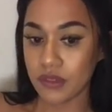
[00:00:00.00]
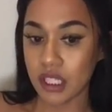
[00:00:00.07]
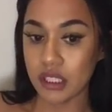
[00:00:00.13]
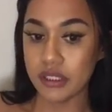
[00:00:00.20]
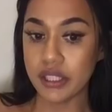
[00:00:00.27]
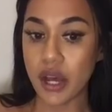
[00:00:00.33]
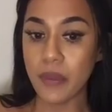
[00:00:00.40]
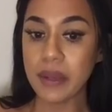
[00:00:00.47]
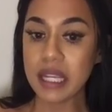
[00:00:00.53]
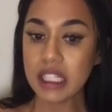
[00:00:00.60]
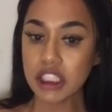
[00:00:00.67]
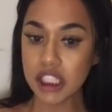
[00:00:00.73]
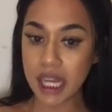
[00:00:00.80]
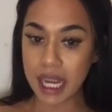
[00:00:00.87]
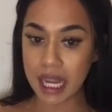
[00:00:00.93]
So we
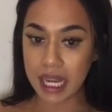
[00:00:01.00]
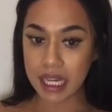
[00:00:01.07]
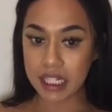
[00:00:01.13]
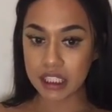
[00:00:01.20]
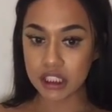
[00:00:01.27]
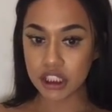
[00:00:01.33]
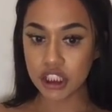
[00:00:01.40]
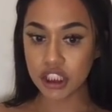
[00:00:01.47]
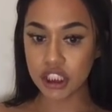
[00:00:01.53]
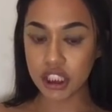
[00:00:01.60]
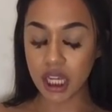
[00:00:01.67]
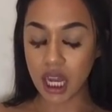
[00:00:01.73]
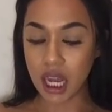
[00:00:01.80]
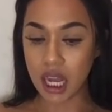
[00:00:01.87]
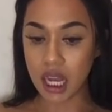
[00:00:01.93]
get changed,
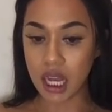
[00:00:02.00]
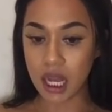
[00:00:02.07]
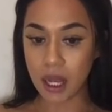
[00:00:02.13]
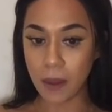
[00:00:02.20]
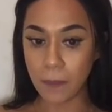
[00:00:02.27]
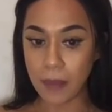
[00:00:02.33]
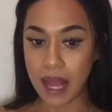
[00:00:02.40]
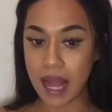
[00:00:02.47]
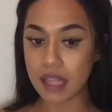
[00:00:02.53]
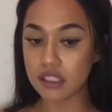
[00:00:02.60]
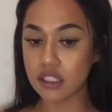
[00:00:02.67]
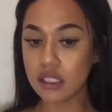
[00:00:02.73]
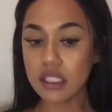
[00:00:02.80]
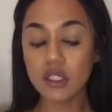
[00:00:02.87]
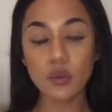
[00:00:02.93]
as
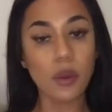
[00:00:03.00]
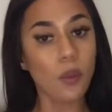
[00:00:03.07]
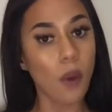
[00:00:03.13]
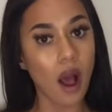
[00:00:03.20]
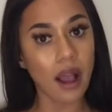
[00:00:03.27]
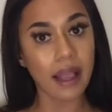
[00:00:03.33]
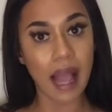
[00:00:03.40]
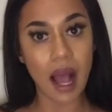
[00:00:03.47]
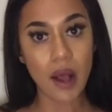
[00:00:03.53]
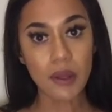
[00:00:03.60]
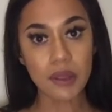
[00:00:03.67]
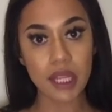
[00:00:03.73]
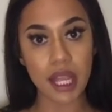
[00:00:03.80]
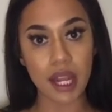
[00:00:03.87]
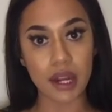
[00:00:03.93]
soon as we walk
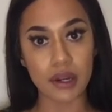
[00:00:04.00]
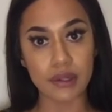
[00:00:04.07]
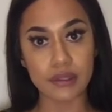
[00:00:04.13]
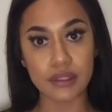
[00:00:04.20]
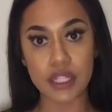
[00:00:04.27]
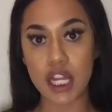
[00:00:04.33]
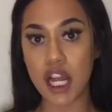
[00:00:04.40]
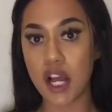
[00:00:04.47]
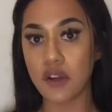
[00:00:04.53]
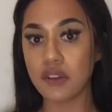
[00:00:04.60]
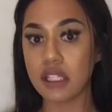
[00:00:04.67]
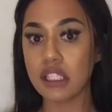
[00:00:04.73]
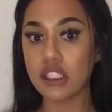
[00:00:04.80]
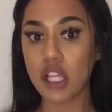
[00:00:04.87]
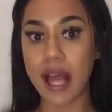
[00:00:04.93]
out there, you know,
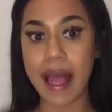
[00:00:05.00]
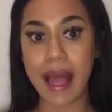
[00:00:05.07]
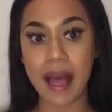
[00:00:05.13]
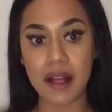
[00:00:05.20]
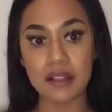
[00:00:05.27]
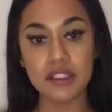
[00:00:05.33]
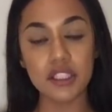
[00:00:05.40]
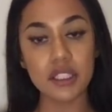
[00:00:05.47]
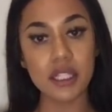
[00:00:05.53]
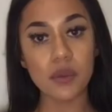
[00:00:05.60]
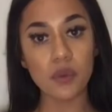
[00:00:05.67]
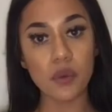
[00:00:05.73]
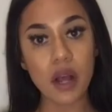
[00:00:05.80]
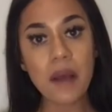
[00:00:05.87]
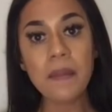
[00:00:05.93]
this
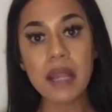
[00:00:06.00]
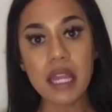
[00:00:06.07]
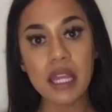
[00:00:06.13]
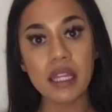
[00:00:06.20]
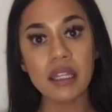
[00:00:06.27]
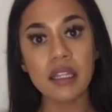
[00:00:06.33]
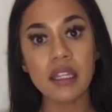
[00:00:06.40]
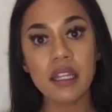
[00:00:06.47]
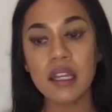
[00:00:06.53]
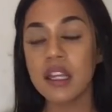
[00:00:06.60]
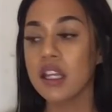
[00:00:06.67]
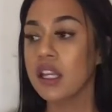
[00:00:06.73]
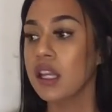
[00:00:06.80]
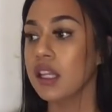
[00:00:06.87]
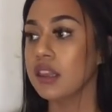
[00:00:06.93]
elderly woman,
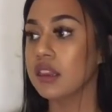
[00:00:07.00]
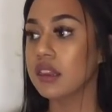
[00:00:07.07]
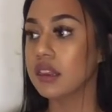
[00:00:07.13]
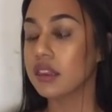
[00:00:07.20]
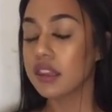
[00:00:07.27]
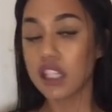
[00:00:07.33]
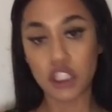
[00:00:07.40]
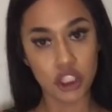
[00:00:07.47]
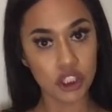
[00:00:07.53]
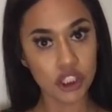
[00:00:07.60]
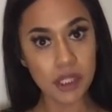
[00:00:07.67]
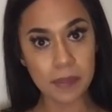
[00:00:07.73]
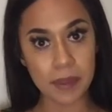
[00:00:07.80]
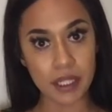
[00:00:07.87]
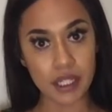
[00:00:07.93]
the
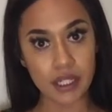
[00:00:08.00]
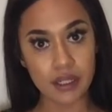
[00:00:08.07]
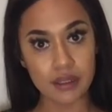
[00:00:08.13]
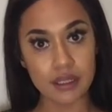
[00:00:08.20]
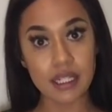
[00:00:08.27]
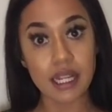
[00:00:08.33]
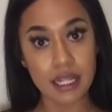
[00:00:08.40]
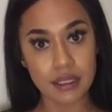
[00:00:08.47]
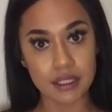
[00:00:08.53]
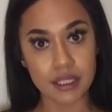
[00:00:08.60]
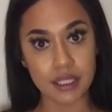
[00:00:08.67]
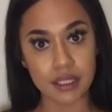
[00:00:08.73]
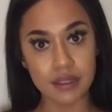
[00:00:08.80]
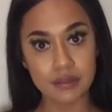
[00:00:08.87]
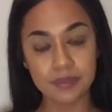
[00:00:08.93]
stripper, the
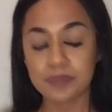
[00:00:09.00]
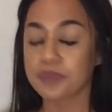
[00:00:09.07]
dancer,